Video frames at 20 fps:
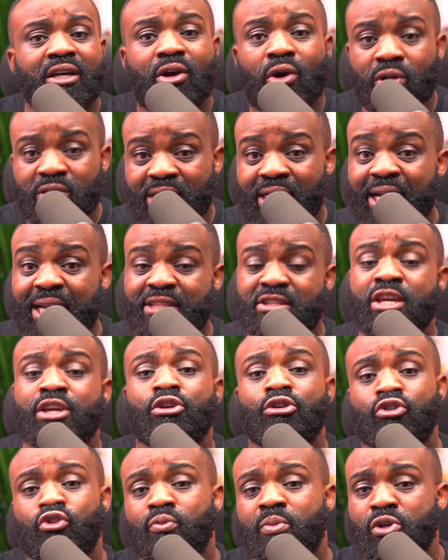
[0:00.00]
the content I think
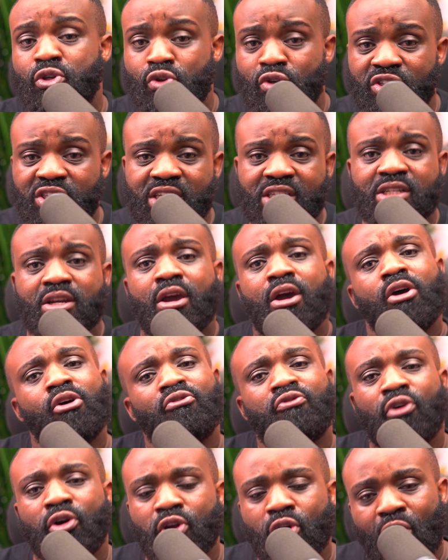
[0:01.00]
you should be using
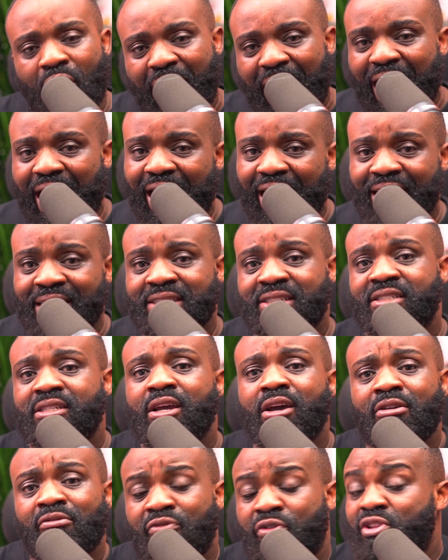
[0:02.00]
for your ads,
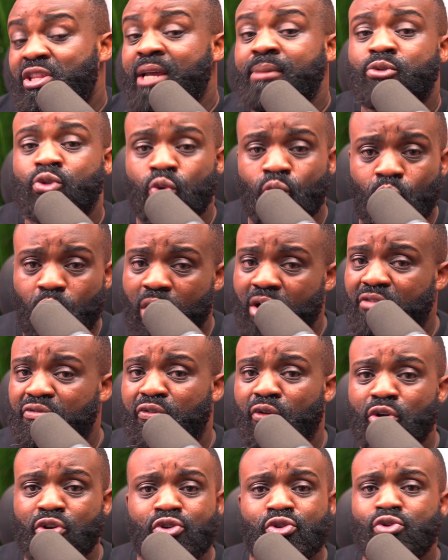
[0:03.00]
for them to work
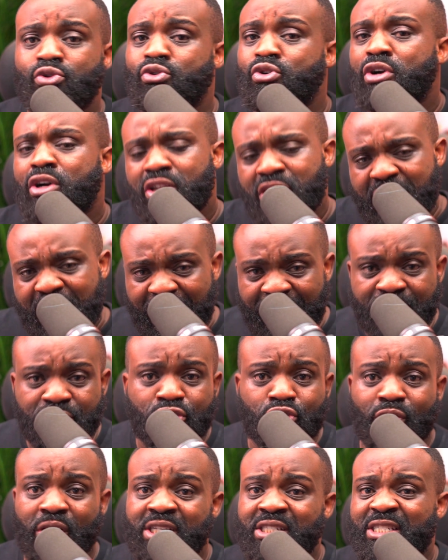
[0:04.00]
for you, the
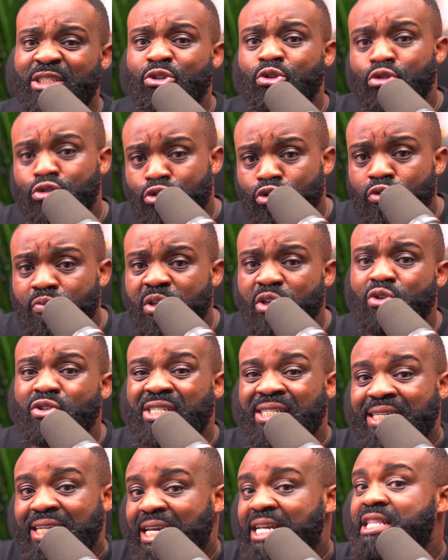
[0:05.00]
interest you should be
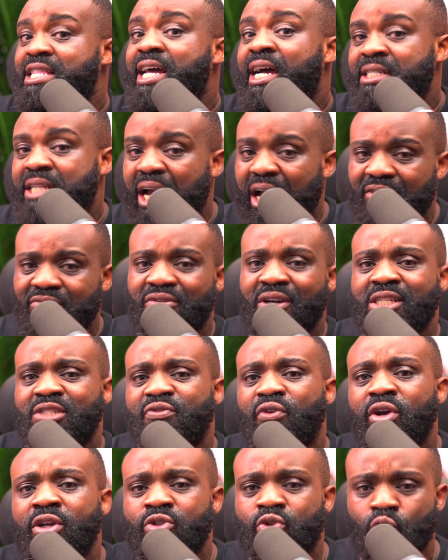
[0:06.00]
using in that advert
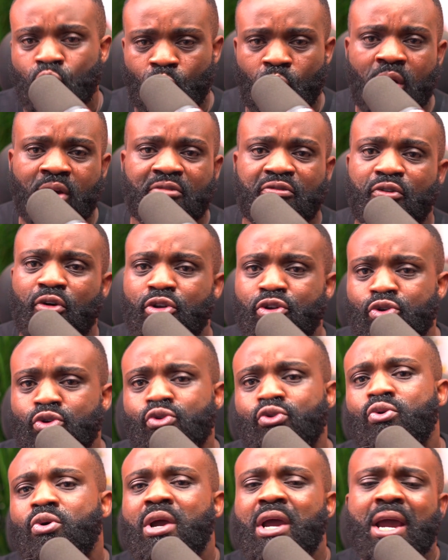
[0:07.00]
for it to work for
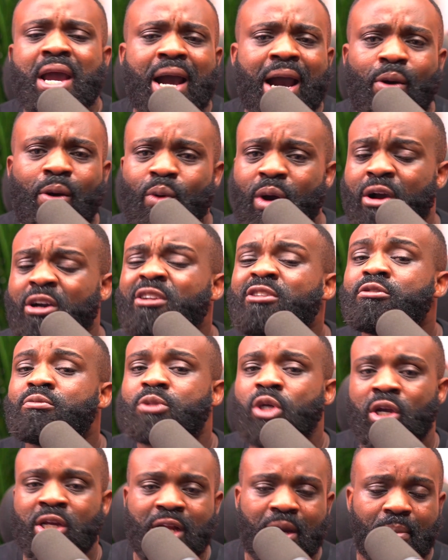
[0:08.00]
you. We're going to be
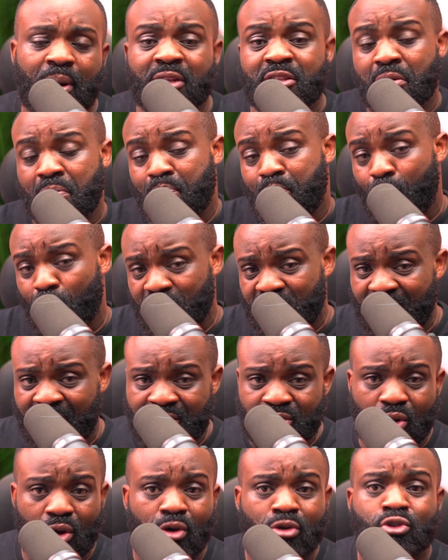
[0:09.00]
talking about the
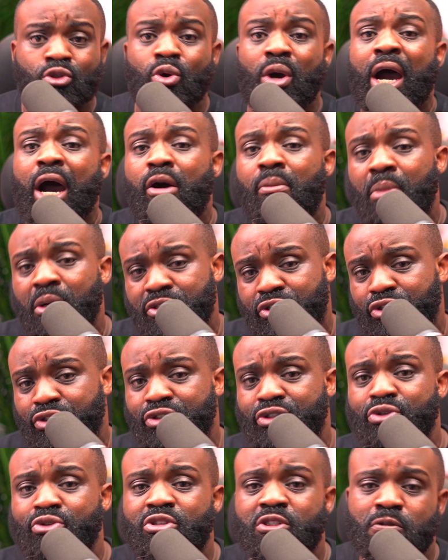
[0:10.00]
budget also. How much should
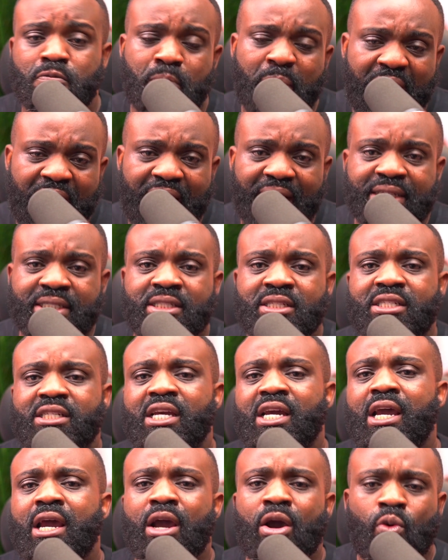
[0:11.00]
you spend?
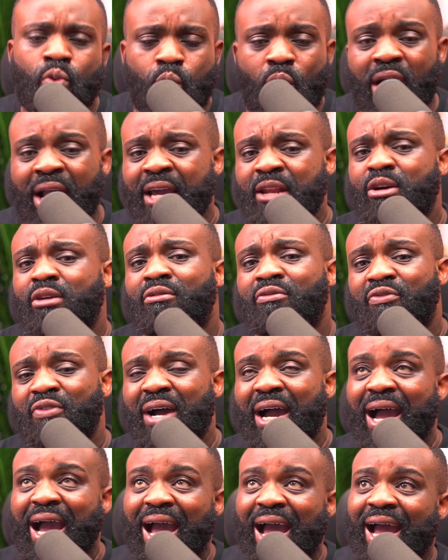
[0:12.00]
What kind of
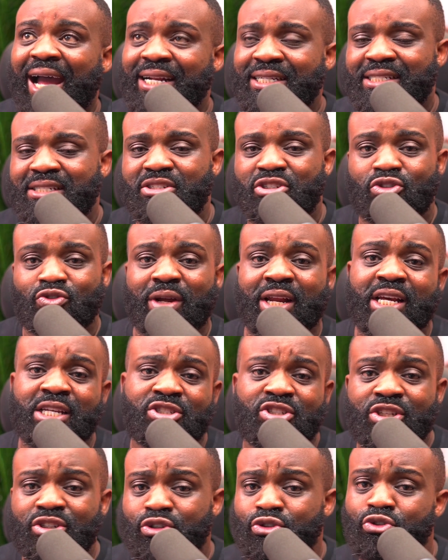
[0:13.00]
ad
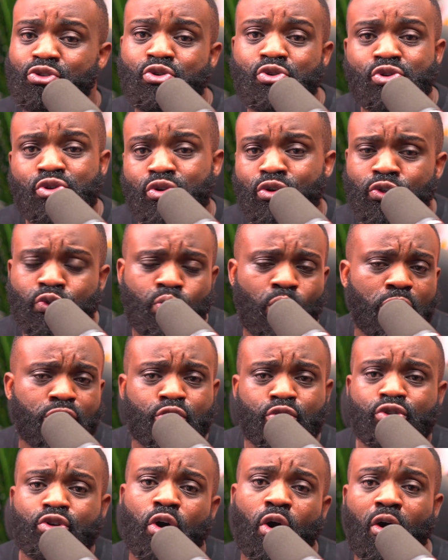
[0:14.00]
strategy should you use? What
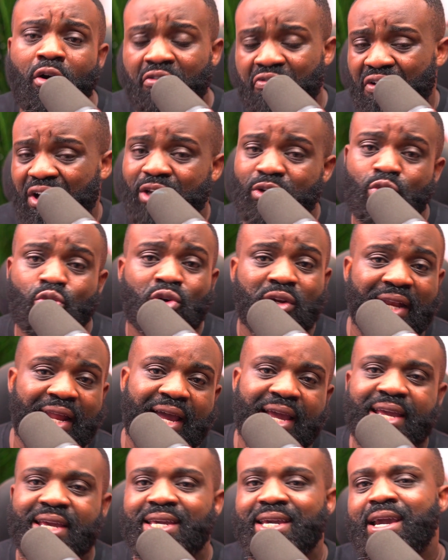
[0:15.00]
should your offer look
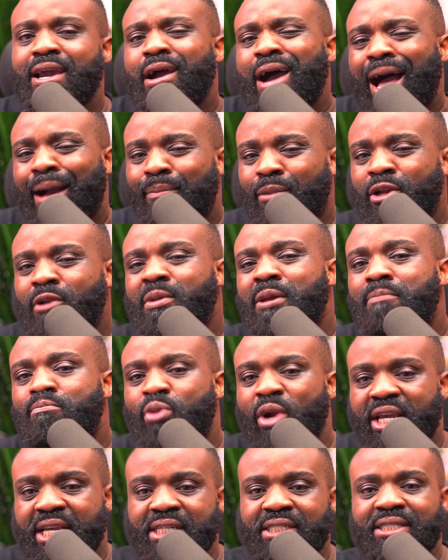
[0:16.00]
like? I'm going to be
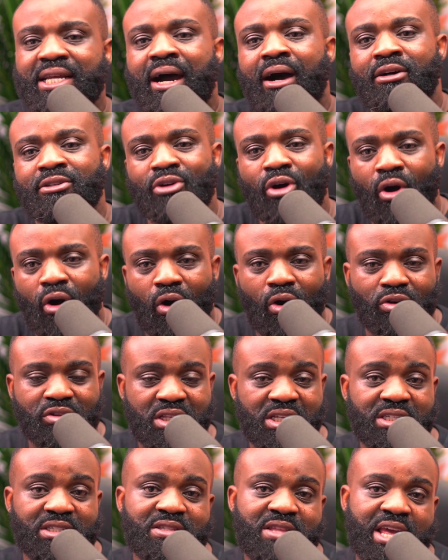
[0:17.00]
breaking down all
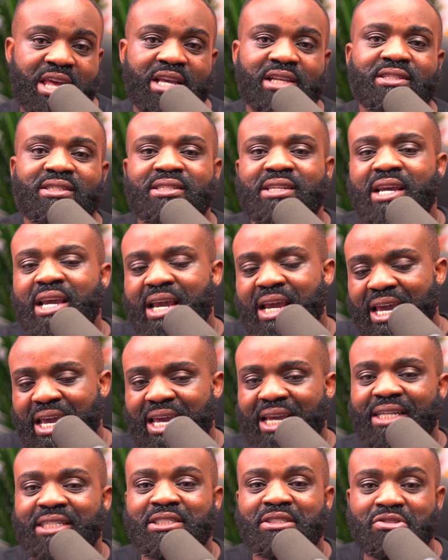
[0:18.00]
these things
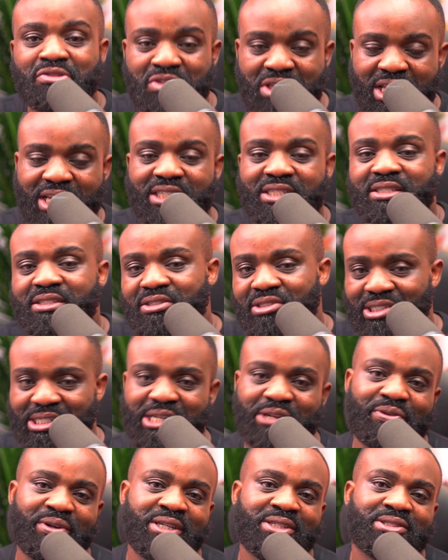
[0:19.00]
in this
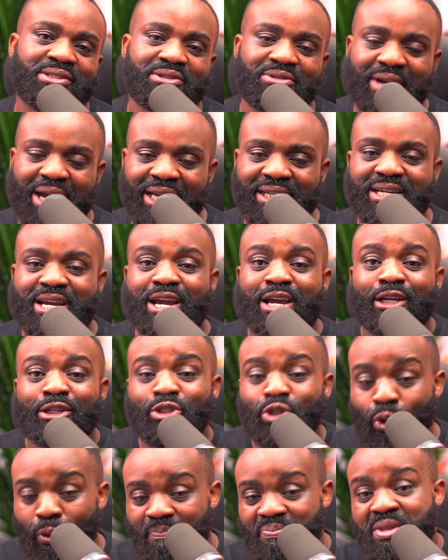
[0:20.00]
series, right?
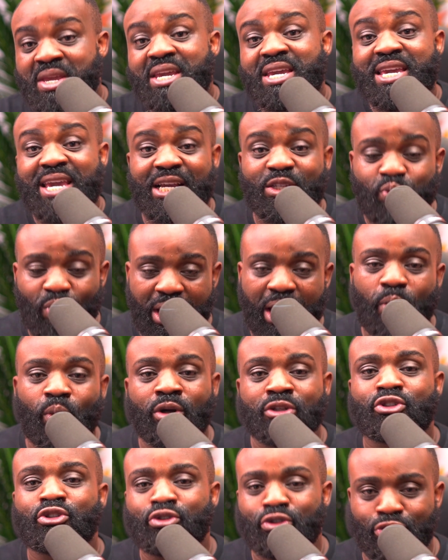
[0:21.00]
So here's what I
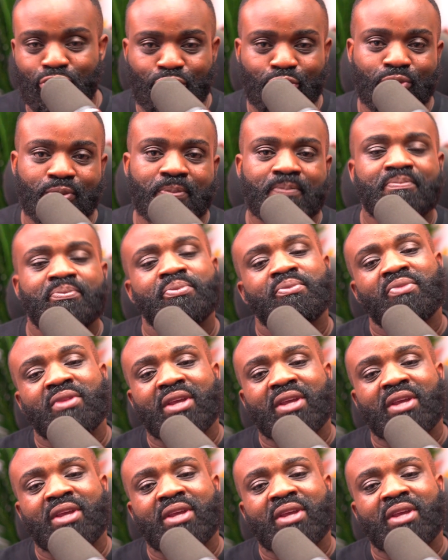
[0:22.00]
want you to do.